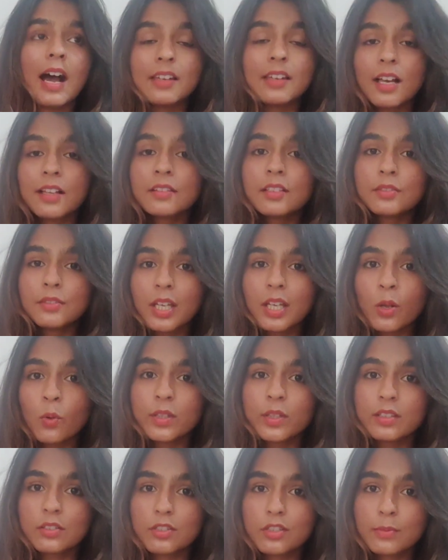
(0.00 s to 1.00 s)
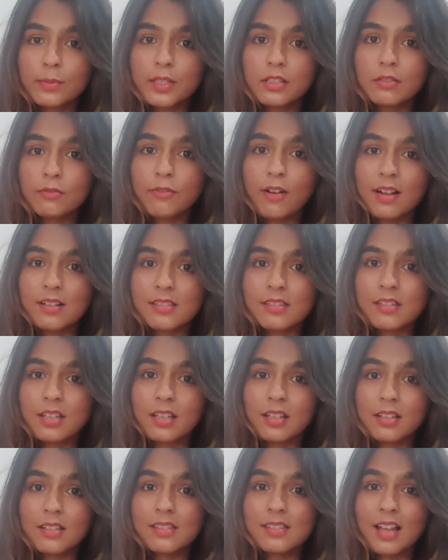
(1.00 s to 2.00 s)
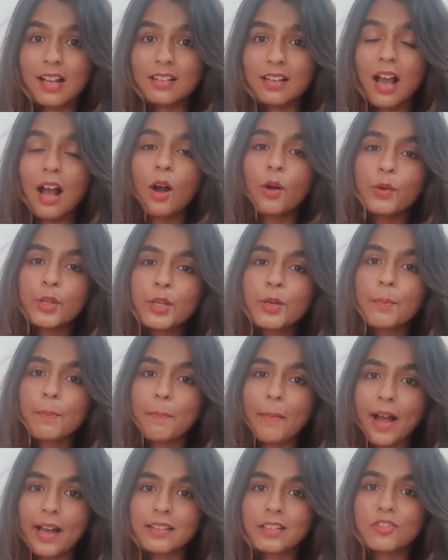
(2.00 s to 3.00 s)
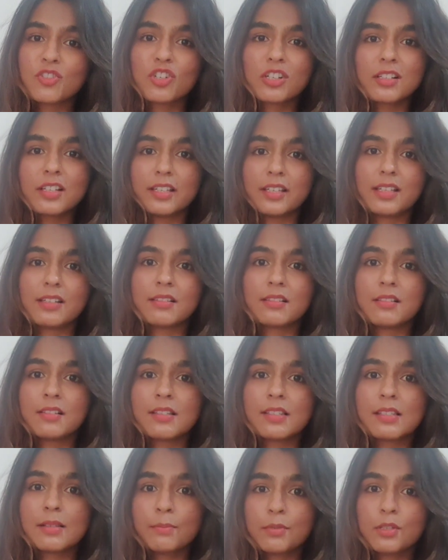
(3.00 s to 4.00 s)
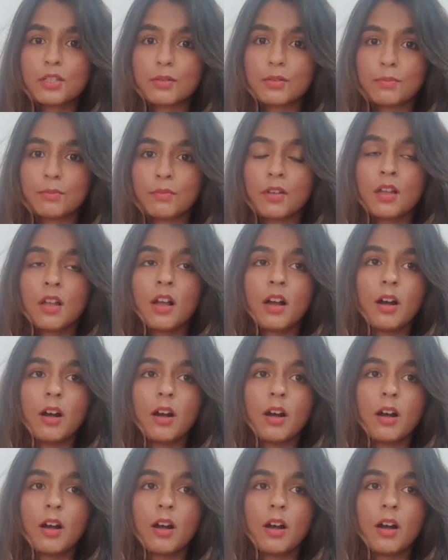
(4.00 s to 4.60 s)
Another thing with intermittent fasting is that how do you manage a clinical symptom?